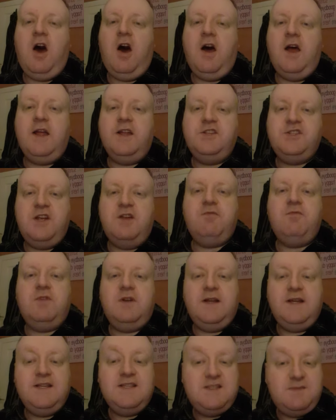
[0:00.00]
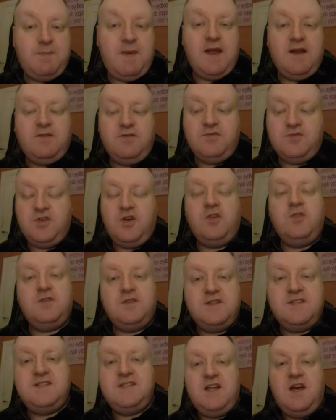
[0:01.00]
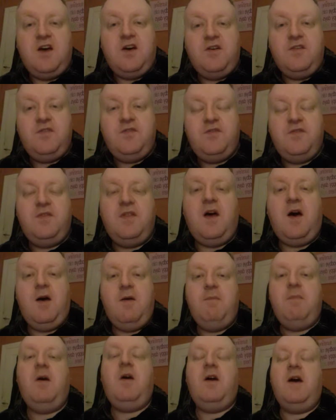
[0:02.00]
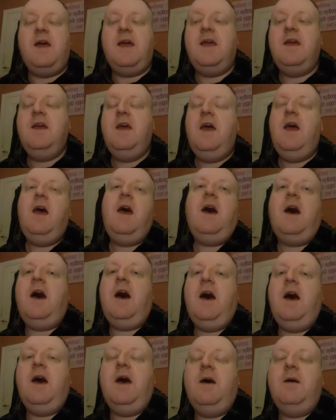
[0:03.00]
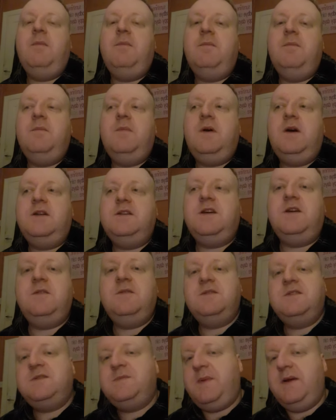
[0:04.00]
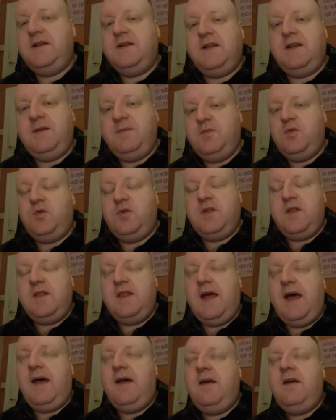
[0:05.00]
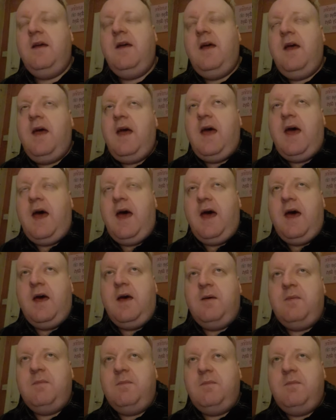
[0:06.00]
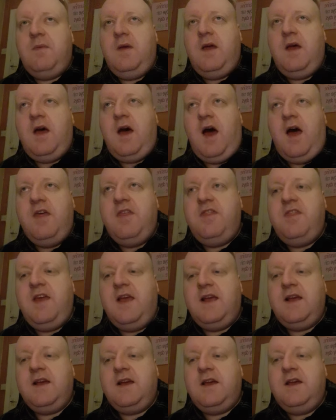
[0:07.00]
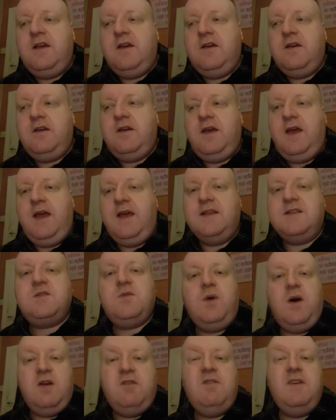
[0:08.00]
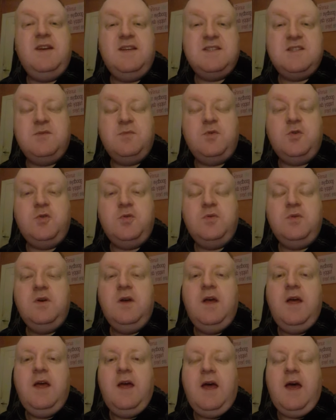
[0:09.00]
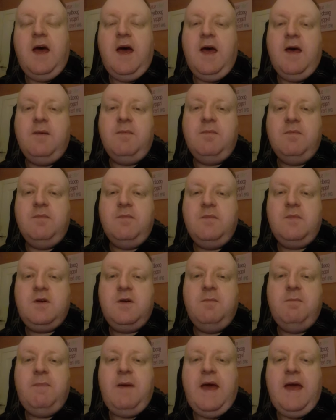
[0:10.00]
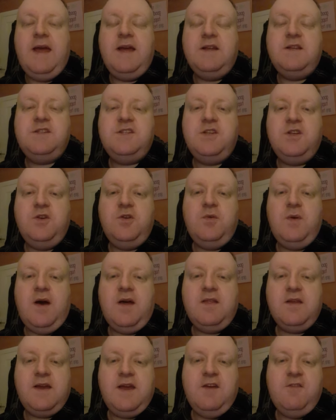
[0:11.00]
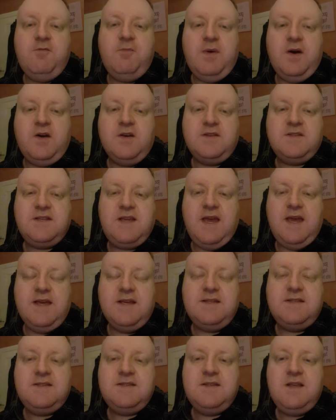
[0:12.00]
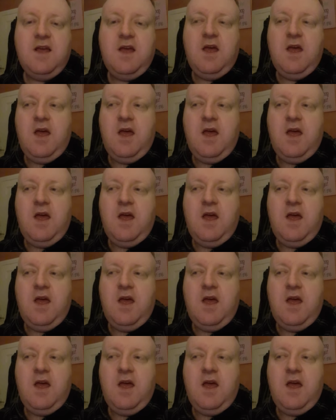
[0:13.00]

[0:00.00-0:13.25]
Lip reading: I generally spend on the stuff that I buy. I don't spend any more than that. I think it's quite reasonable compared to other gift baskets,